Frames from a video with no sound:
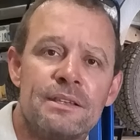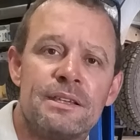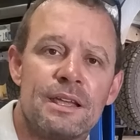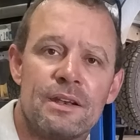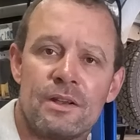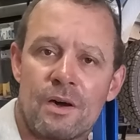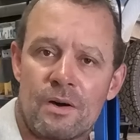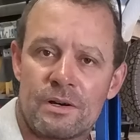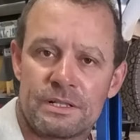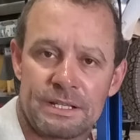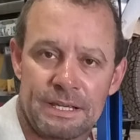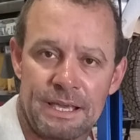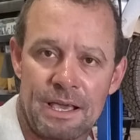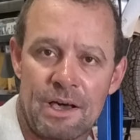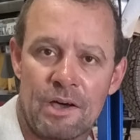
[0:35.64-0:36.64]
$10 a
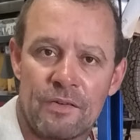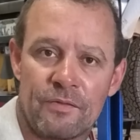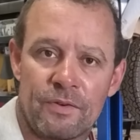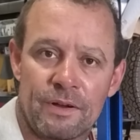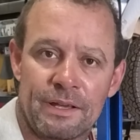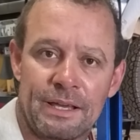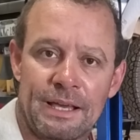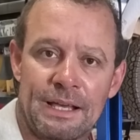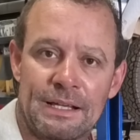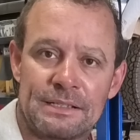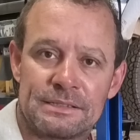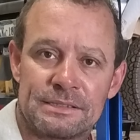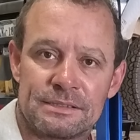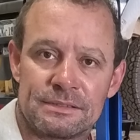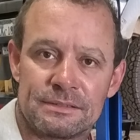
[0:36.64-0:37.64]
gallon for
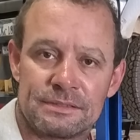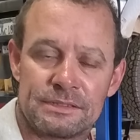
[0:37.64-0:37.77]
gas.